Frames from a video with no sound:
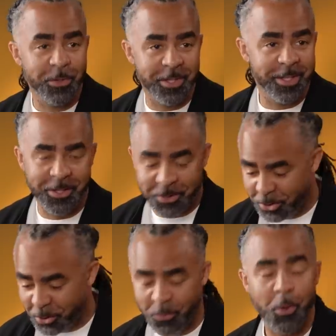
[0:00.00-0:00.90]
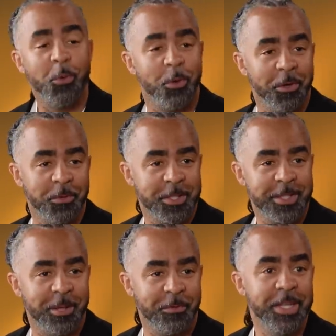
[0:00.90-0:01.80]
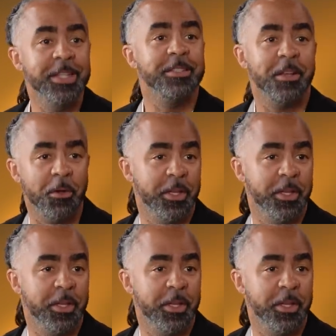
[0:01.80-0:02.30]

your, your, your, role of yourself in, uh,